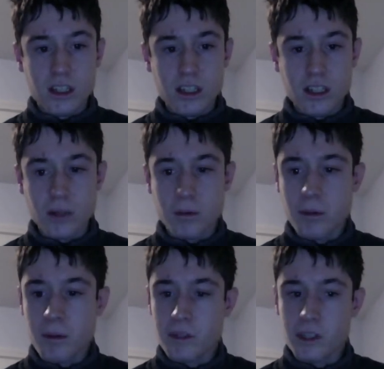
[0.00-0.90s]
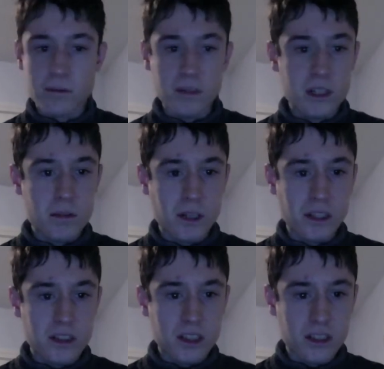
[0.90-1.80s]
I don't remember too much about
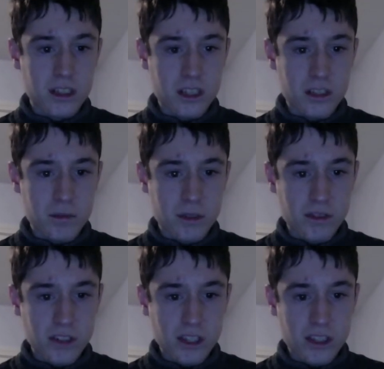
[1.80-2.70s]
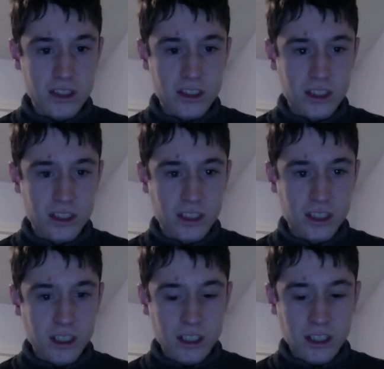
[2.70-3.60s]
these movies.
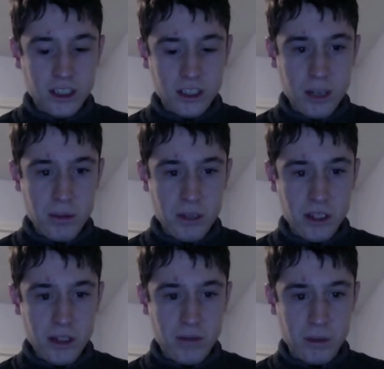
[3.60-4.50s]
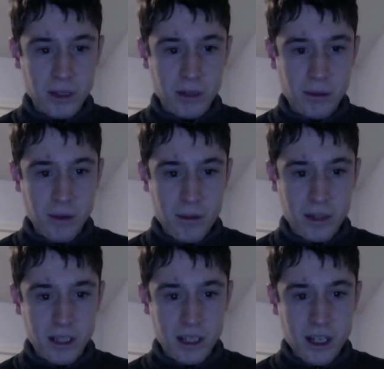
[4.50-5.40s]
It's got to be good for me to remember it.
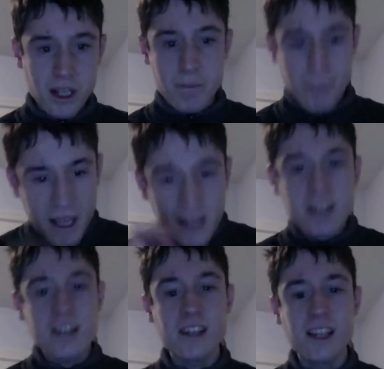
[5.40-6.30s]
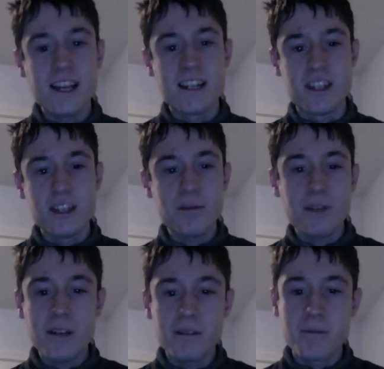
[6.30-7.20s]
Man on a Ledge, this one I
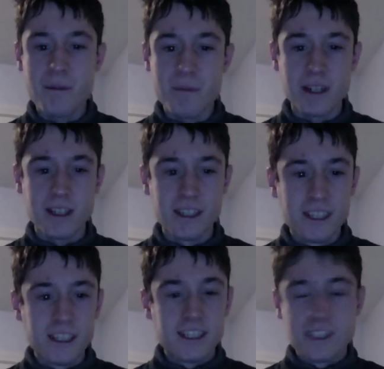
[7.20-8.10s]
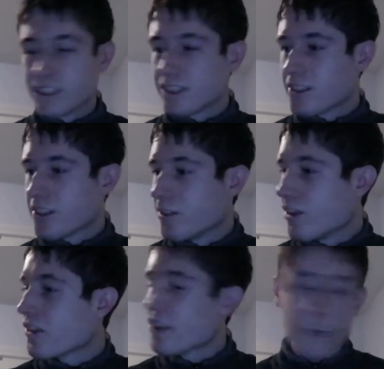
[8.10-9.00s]
remember. About
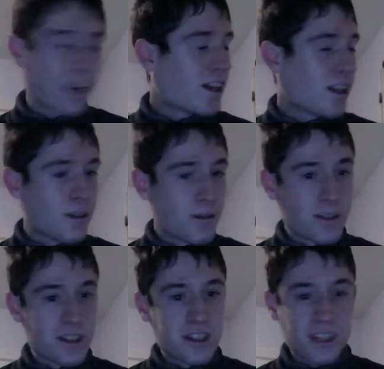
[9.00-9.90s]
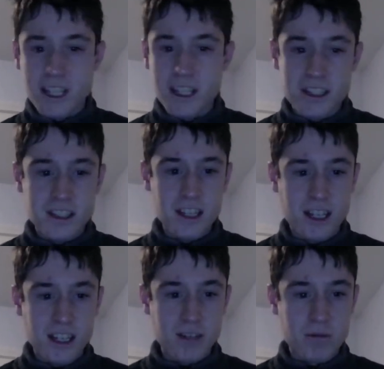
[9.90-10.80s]
the guy who was
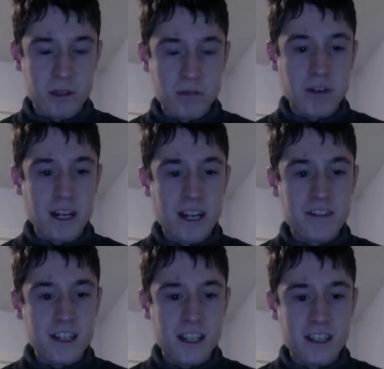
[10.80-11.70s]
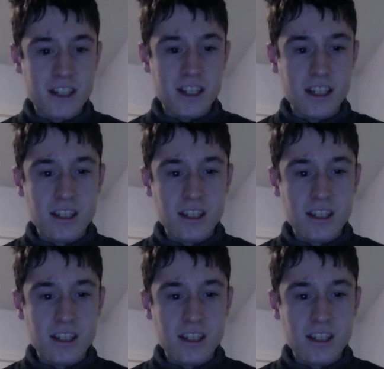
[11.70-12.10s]
innocent and was framed, and he